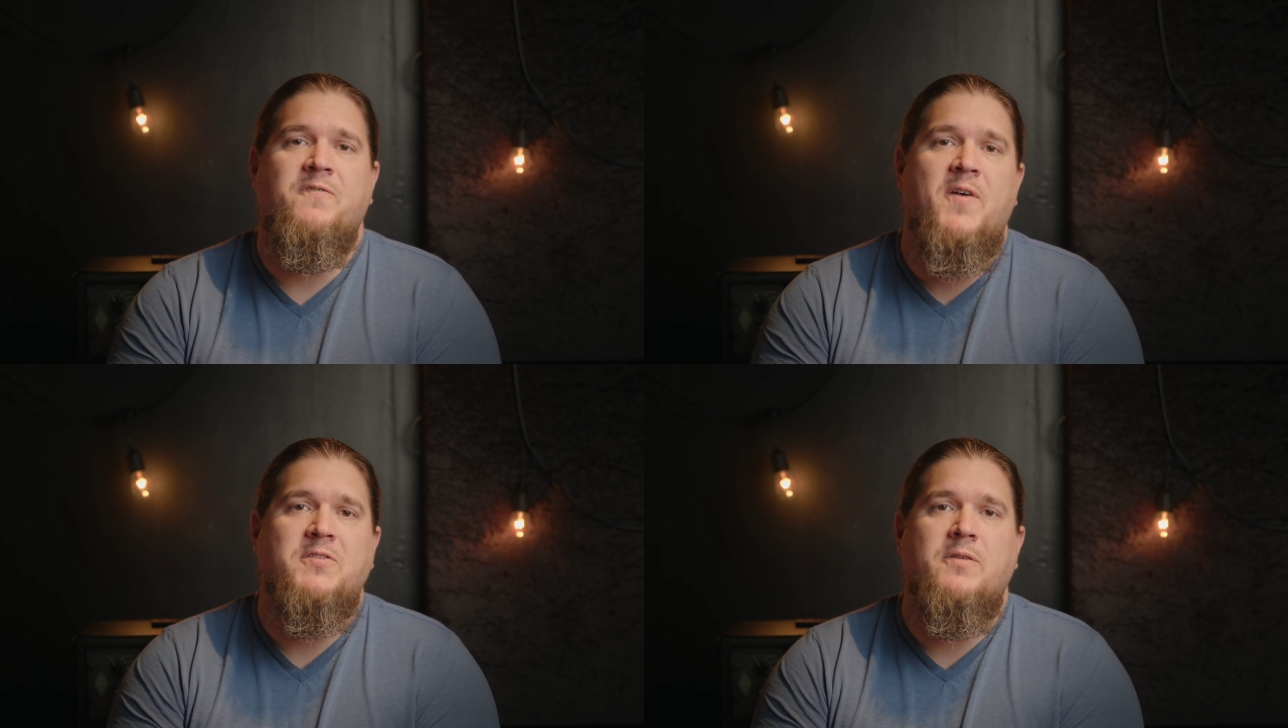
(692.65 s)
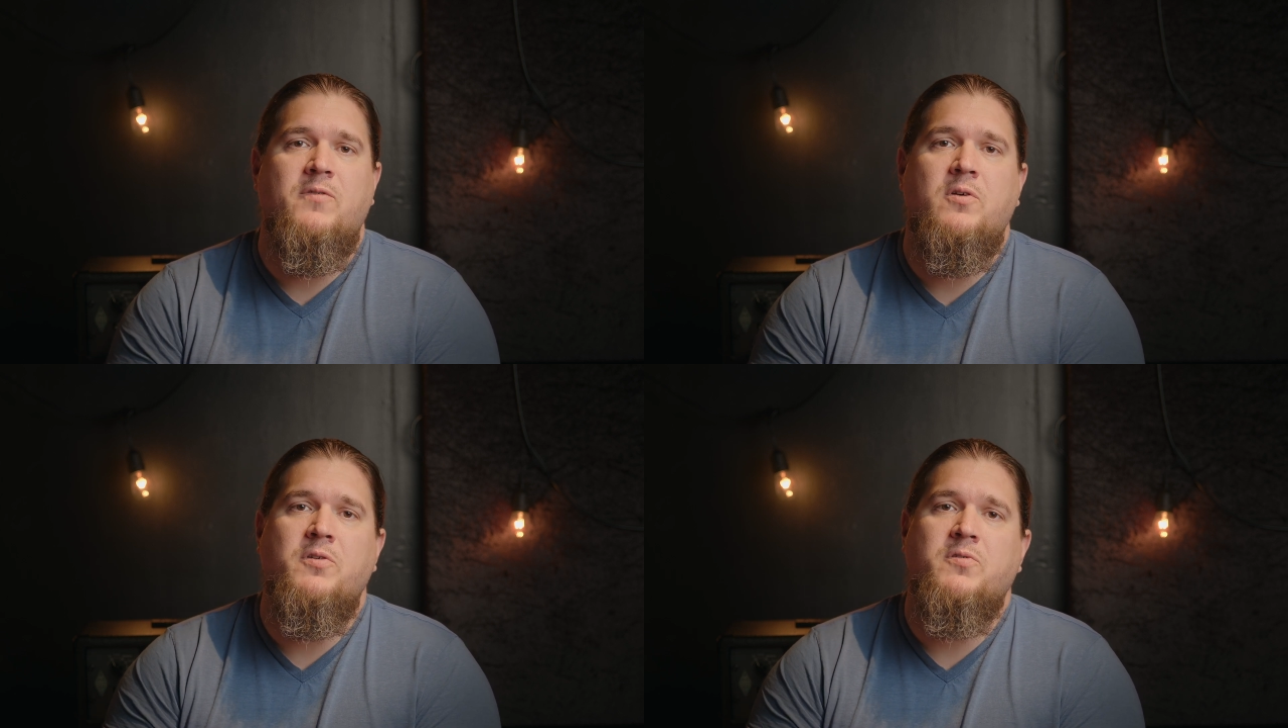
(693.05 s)
to
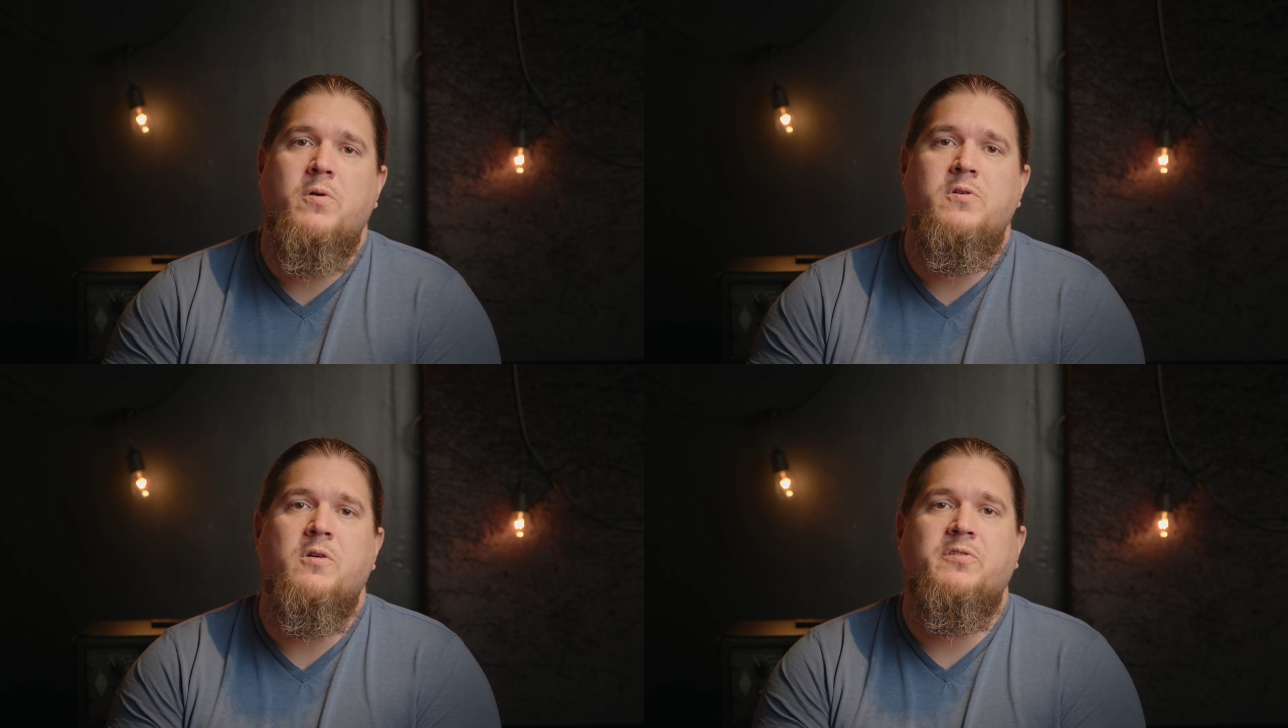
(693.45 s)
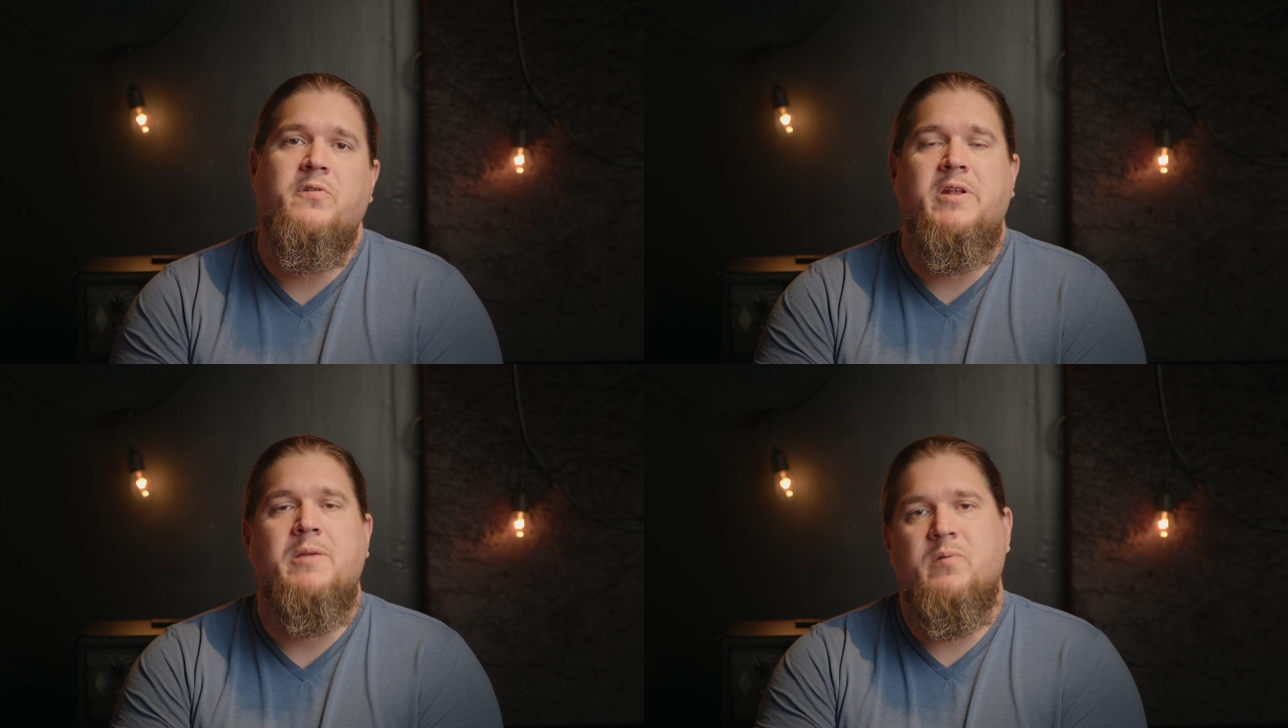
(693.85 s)
festivals or your
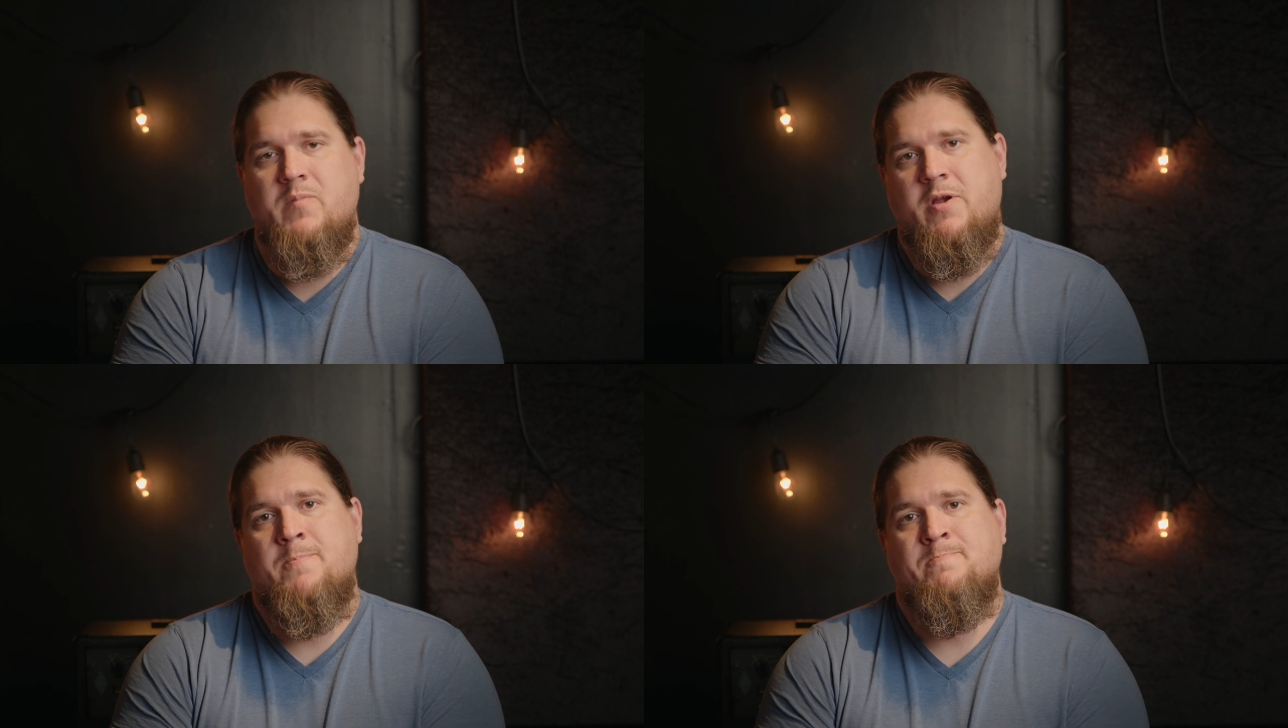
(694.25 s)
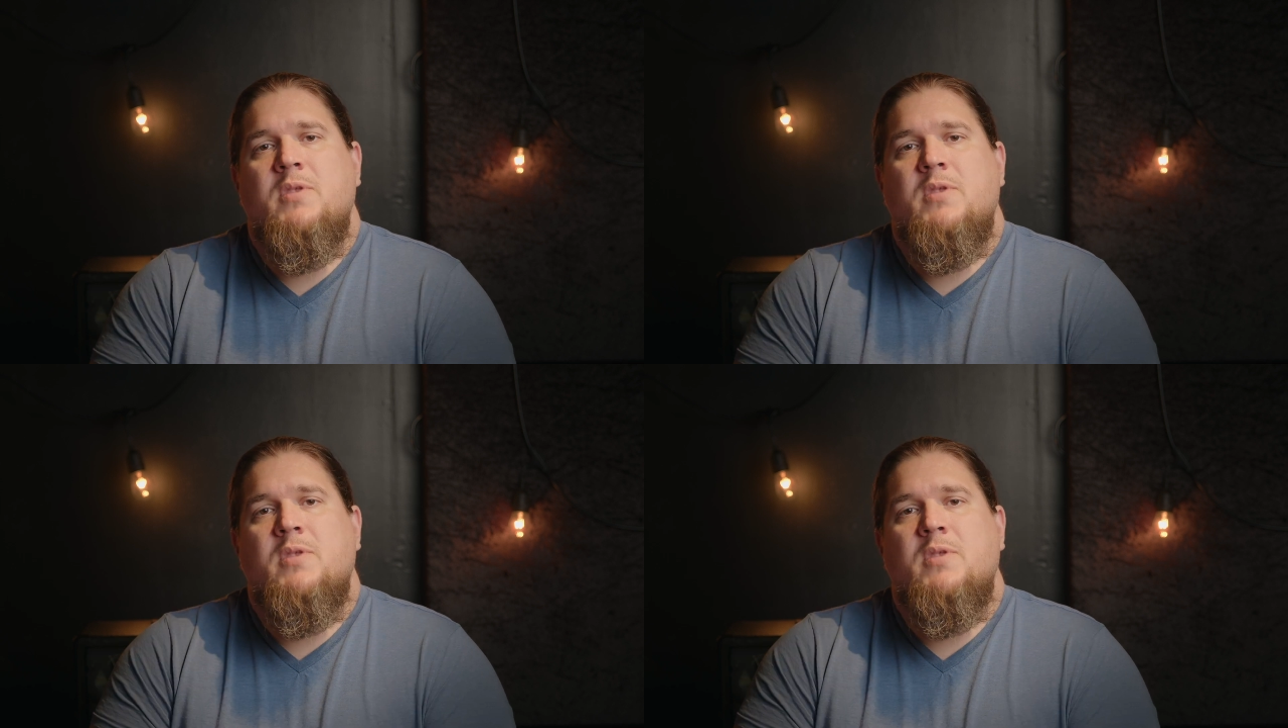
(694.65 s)
screening premiere.